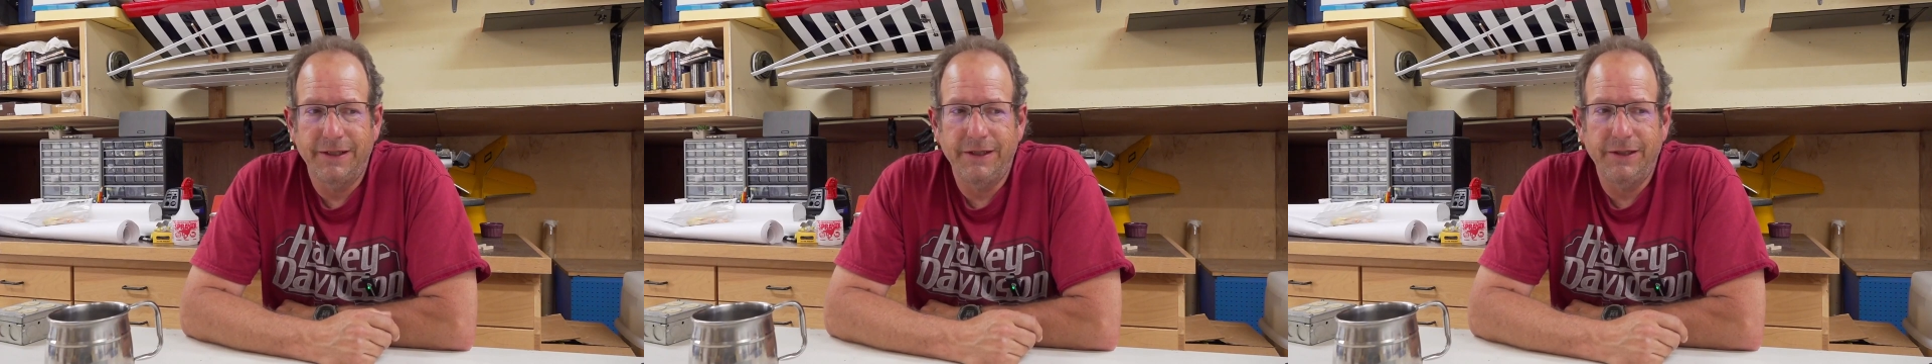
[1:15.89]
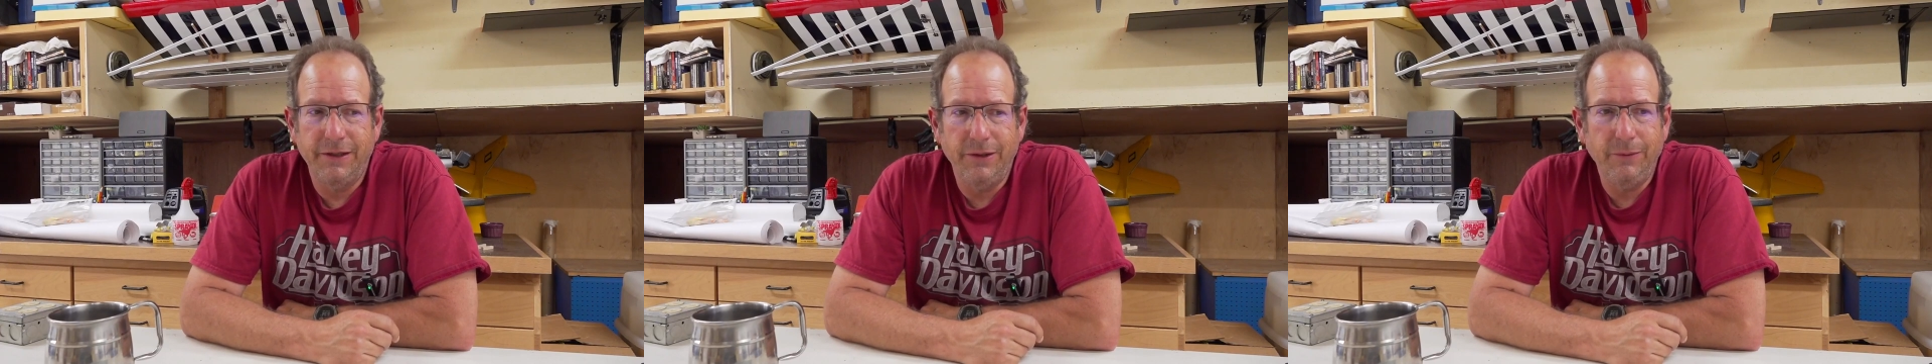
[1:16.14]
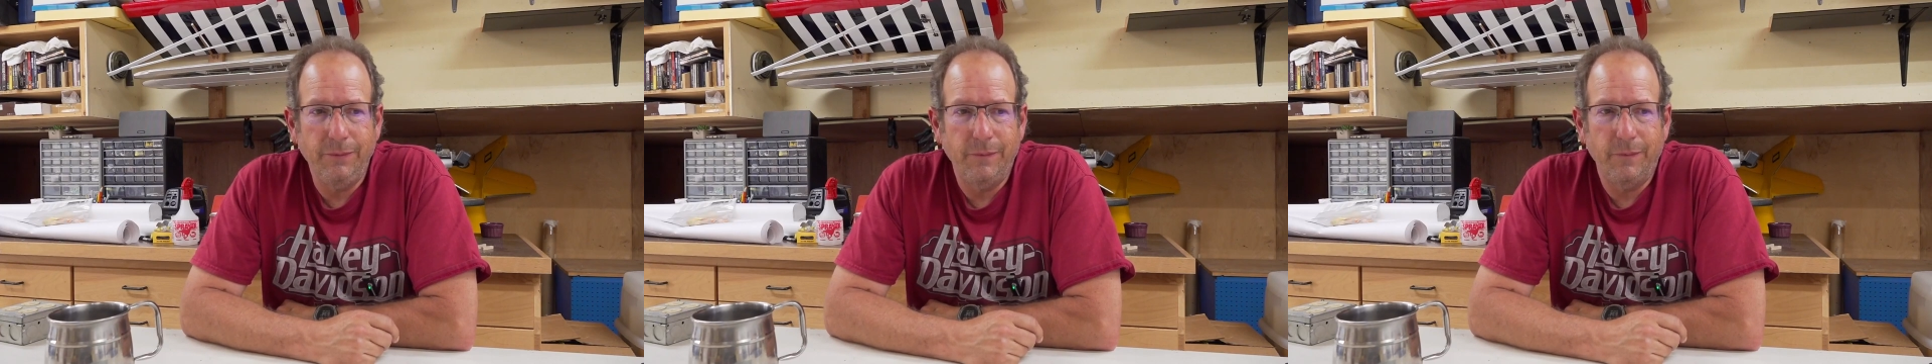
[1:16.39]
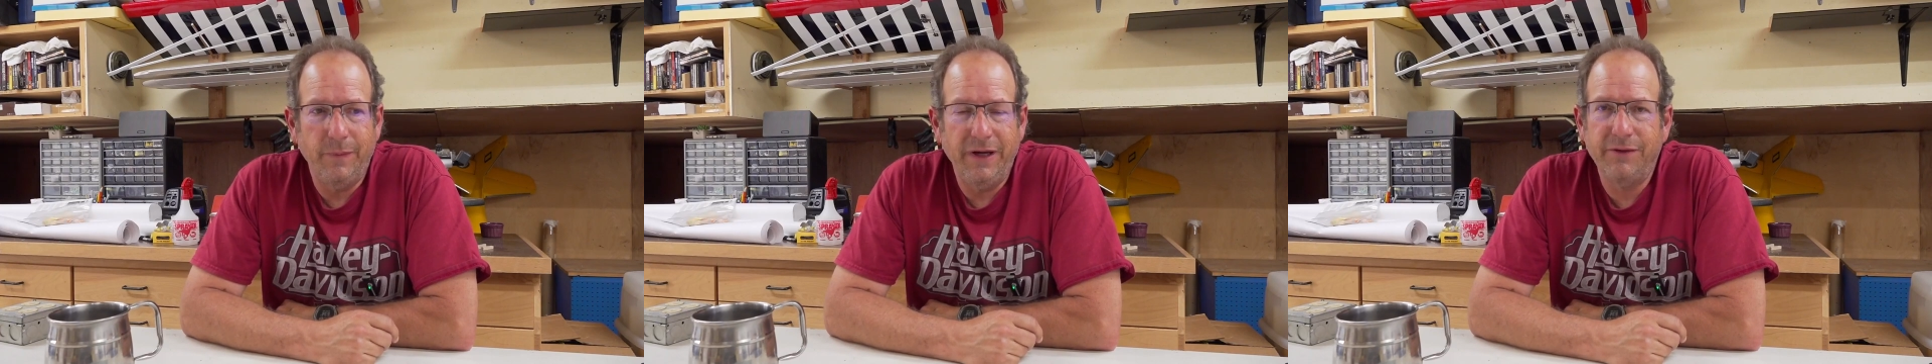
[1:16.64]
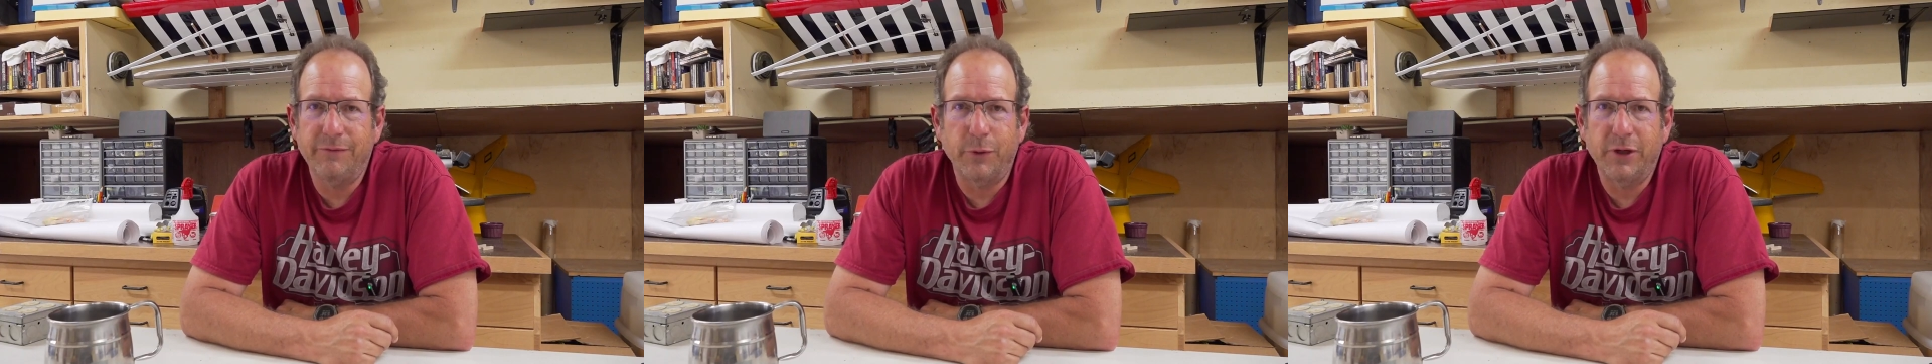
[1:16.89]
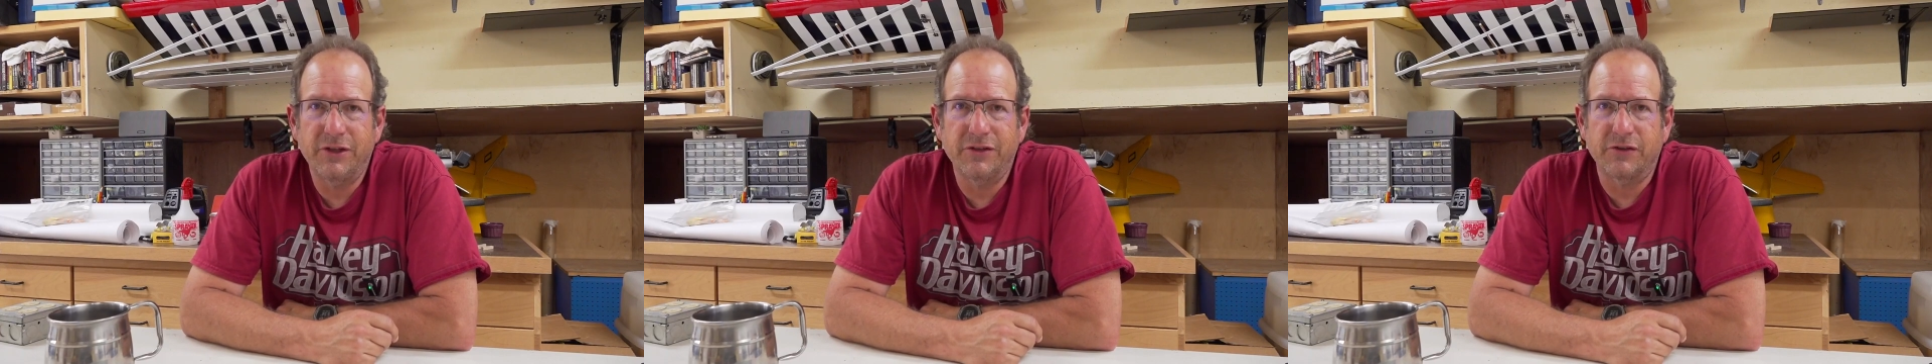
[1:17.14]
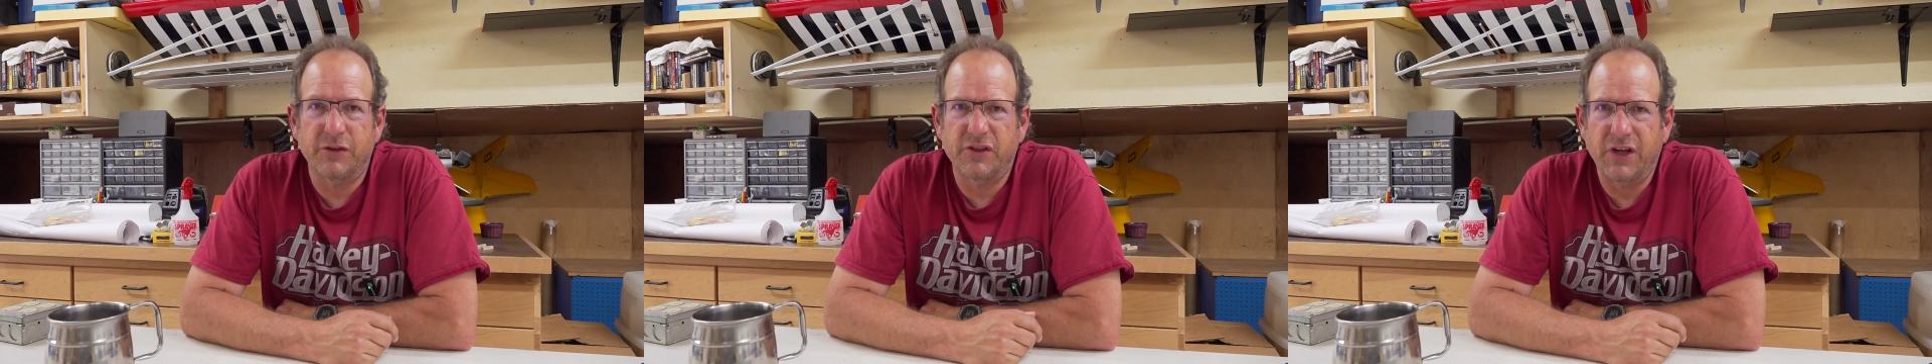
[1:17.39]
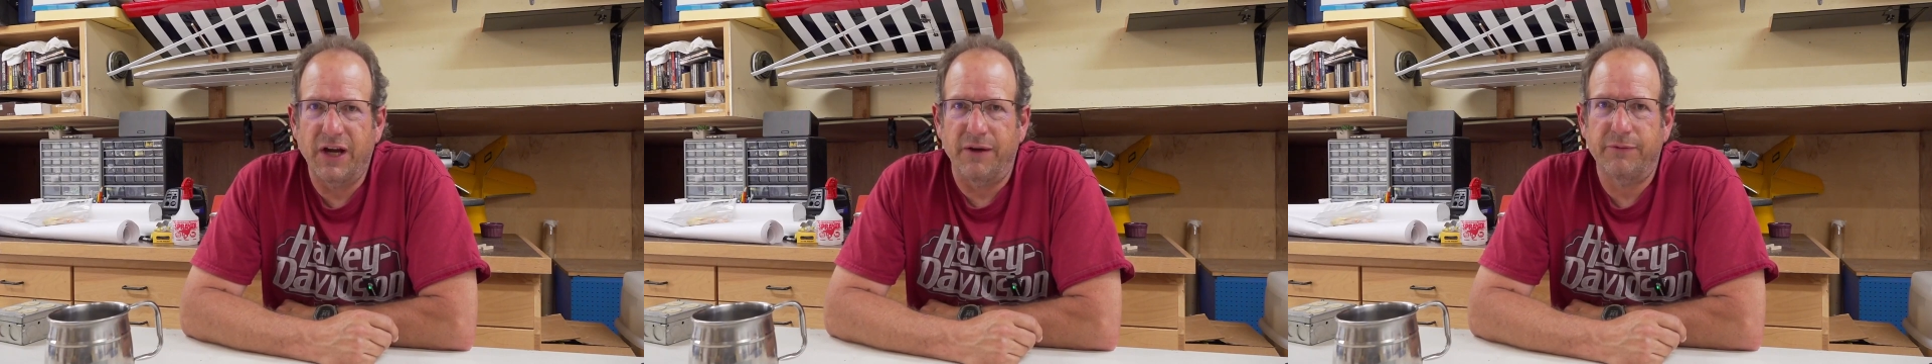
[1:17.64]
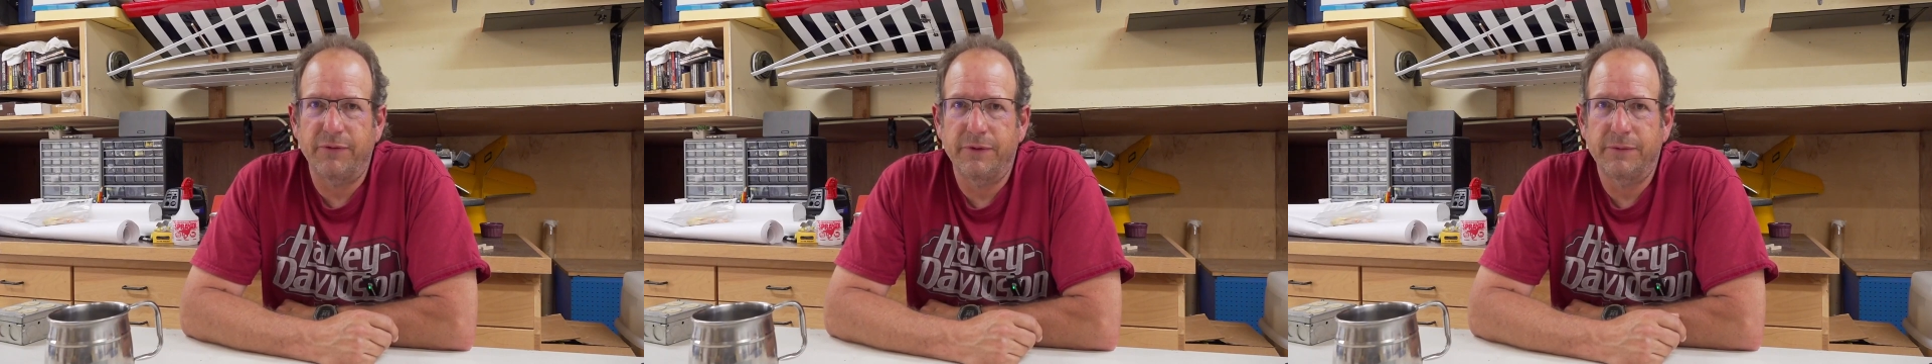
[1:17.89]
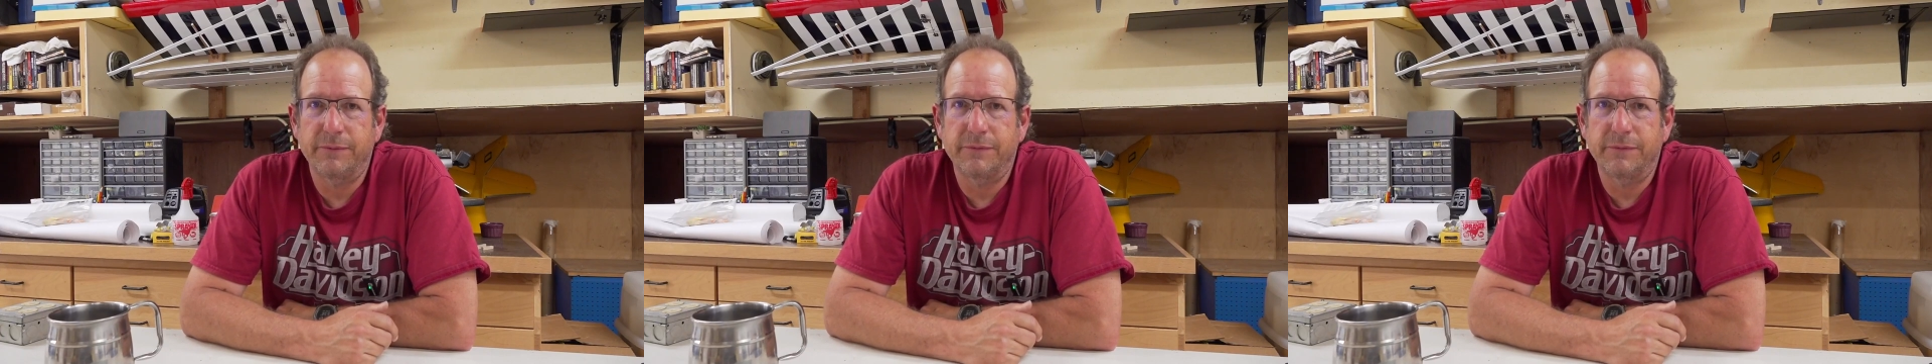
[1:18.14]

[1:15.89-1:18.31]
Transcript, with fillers: you know, maiden voyages are tough.